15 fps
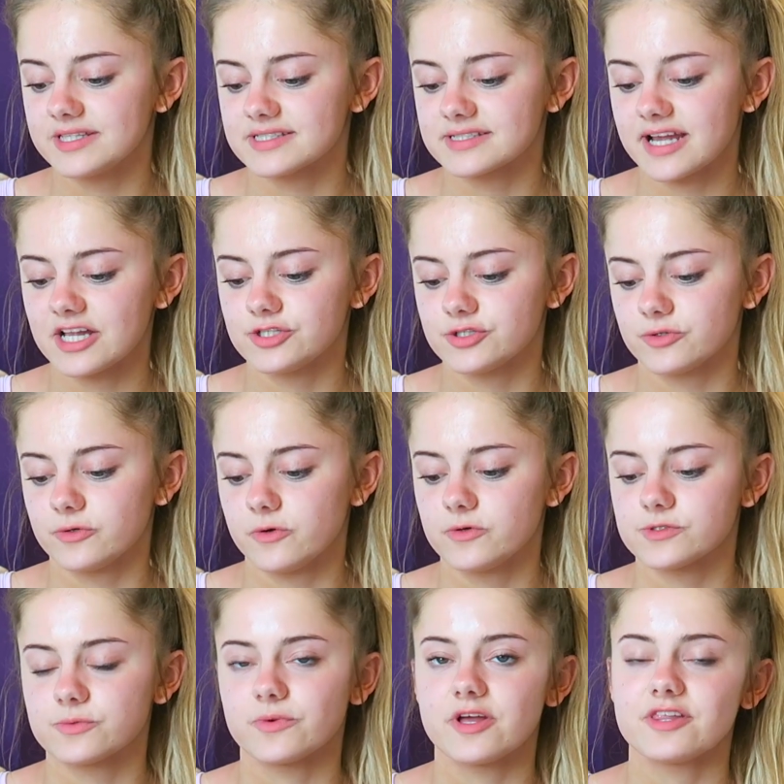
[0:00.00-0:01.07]
with
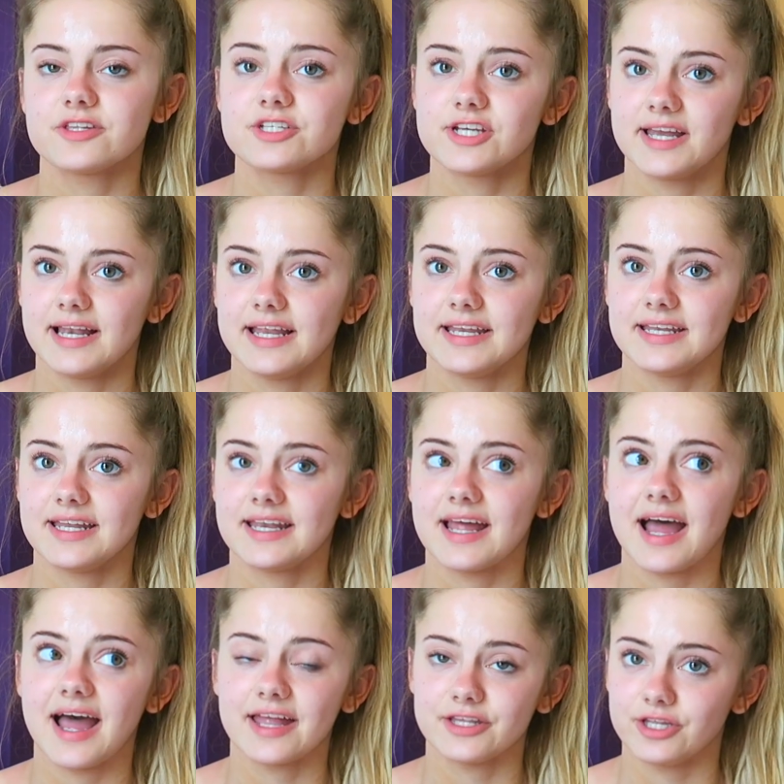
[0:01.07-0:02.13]
schedules with
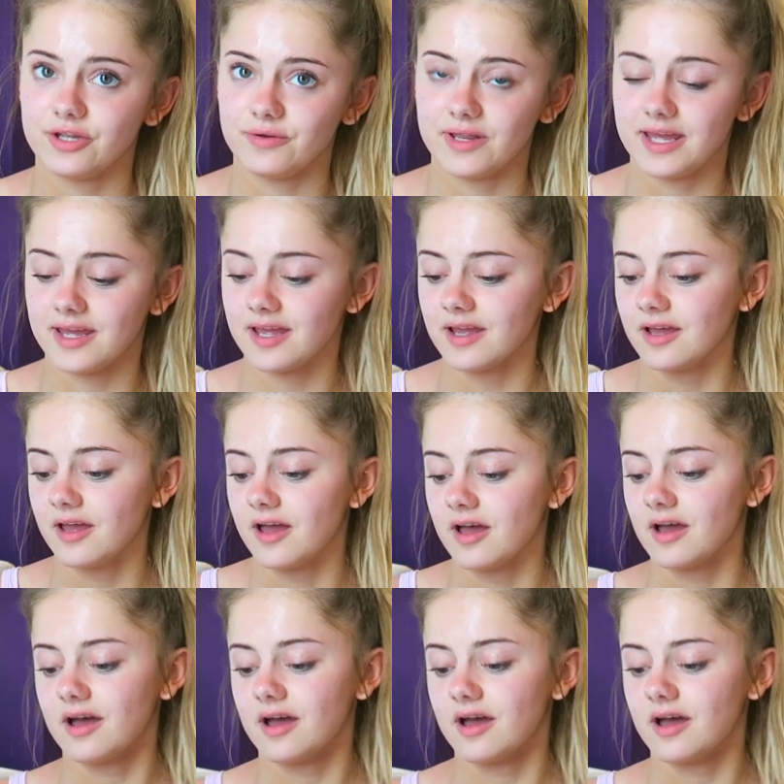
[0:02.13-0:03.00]
cheerleading and uni?